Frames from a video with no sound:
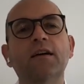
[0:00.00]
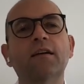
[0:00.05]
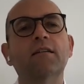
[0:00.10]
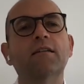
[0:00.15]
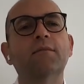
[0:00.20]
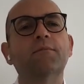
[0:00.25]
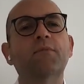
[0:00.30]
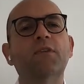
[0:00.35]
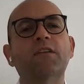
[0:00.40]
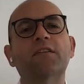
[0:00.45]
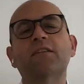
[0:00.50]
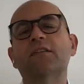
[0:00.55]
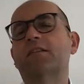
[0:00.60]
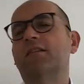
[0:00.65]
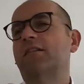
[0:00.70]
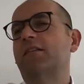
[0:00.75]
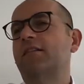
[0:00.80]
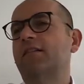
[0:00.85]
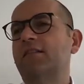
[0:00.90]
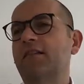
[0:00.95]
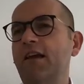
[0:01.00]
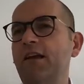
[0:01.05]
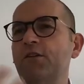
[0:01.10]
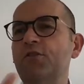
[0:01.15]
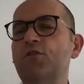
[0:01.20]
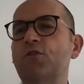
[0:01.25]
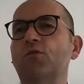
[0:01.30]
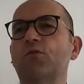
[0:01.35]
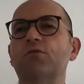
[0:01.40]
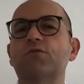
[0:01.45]
Um, this is this
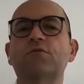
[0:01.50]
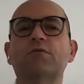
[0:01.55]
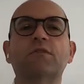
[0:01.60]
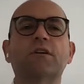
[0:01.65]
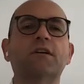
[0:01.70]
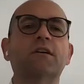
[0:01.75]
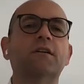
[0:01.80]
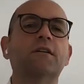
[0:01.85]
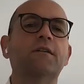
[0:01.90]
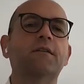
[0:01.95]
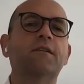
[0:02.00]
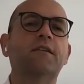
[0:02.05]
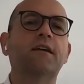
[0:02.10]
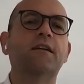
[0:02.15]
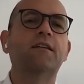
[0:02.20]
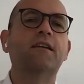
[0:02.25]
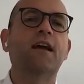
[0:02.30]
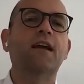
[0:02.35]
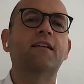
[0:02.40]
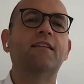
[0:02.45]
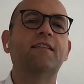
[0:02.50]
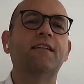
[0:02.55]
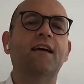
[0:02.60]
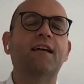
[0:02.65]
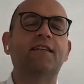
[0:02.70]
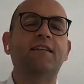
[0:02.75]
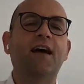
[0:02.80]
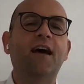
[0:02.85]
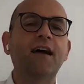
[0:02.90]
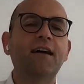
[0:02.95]
stagecoach uh, that gets
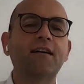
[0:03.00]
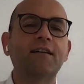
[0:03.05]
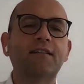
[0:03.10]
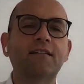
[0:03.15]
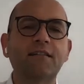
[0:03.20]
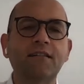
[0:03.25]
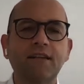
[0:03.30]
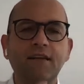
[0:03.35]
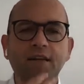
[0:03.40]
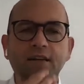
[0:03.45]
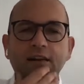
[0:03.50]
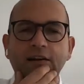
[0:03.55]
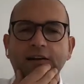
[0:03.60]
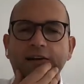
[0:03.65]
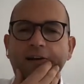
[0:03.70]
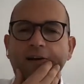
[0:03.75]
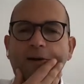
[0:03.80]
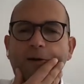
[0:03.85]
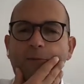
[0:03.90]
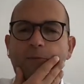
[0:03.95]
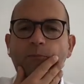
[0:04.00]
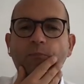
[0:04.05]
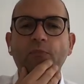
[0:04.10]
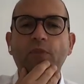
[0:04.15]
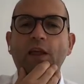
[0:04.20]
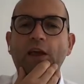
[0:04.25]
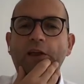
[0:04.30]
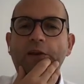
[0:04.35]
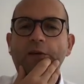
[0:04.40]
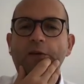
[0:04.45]
attacked,
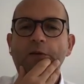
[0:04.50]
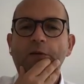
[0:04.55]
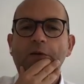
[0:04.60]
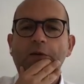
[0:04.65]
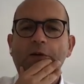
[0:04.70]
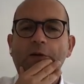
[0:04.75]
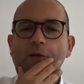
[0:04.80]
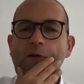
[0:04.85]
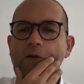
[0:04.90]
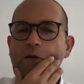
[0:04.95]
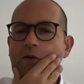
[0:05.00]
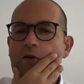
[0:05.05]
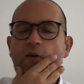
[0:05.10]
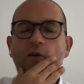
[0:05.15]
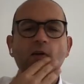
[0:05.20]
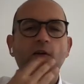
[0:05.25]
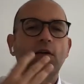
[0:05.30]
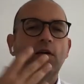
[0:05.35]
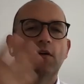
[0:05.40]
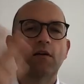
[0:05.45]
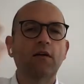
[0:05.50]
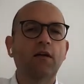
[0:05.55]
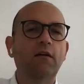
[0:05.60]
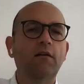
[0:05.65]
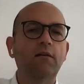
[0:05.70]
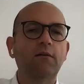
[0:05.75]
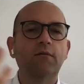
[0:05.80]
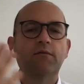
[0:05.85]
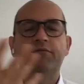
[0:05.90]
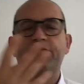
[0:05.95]
um, and uh, and
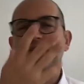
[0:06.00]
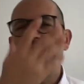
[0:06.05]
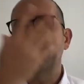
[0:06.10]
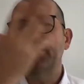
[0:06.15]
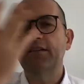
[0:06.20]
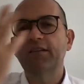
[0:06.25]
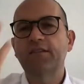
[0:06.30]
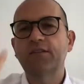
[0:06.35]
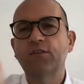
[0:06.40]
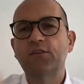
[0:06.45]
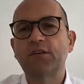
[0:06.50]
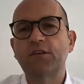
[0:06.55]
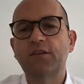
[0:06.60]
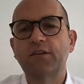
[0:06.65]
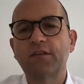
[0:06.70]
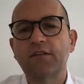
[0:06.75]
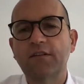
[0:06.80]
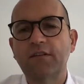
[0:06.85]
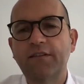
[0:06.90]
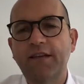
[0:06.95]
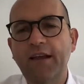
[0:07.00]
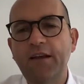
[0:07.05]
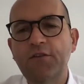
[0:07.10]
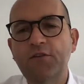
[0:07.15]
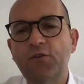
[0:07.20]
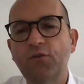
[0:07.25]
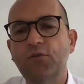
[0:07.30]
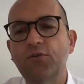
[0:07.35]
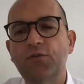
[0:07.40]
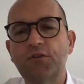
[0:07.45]
uh, figures on the
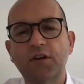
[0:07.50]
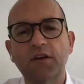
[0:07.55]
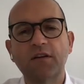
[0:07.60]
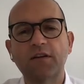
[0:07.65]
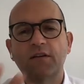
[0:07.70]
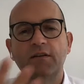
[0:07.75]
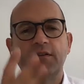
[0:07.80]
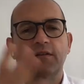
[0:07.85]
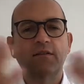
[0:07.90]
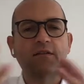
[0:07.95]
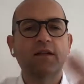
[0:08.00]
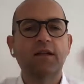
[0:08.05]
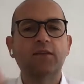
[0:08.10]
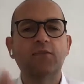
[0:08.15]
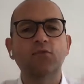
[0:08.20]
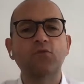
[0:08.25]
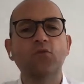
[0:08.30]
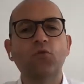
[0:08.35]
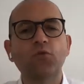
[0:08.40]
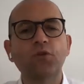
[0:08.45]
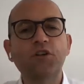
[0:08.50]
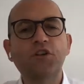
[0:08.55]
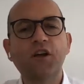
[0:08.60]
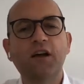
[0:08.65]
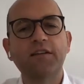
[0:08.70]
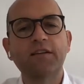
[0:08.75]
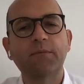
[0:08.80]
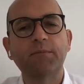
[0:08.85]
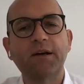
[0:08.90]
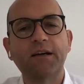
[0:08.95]
stagecoach uh, get to know each
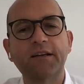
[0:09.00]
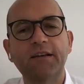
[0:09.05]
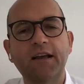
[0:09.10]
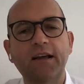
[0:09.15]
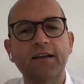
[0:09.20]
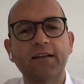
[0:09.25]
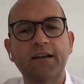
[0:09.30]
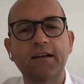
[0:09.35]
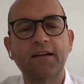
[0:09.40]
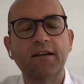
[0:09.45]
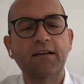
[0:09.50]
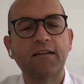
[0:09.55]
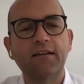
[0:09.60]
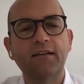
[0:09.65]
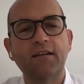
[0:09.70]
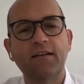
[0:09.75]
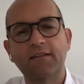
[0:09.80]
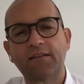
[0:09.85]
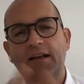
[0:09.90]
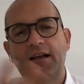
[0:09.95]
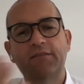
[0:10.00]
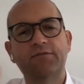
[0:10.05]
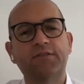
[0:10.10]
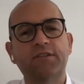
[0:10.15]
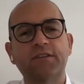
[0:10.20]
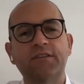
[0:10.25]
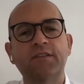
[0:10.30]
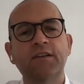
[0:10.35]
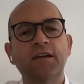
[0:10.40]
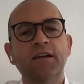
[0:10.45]
other by that, and, and, and, have
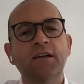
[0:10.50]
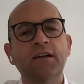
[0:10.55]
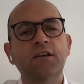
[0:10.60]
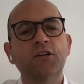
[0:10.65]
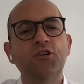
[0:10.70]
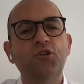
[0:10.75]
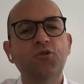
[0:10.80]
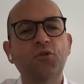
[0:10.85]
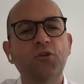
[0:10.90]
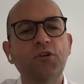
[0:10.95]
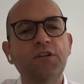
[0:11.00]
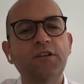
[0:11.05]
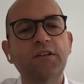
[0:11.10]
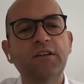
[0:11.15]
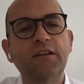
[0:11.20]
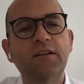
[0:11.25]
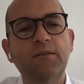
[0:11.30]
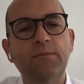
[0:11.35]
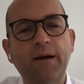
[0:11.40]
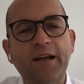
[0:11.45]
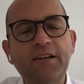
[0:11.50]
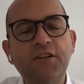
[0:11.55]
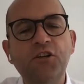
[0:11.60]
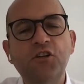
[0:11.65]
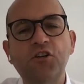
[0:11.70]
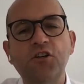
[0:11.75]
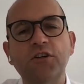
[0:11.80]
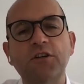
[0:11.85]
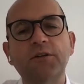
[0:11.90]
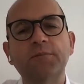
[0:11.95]
this joint
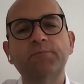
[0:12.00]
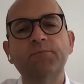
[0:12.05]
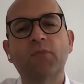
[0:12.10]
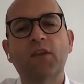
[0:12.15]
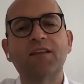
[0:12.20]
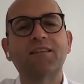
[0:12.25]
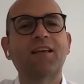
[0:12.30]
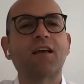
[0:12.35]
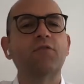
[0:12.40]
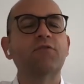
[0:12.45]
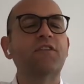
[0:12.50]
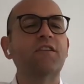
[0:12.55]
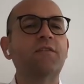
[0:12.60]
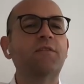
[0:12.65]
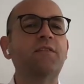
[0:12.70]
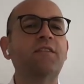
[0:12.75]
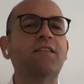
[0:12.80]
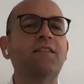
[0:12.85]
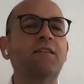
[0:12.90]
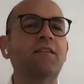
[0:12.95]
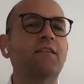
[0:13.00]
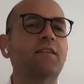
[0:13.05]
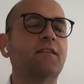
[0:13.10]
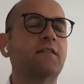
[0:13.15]
adventure, this kind of this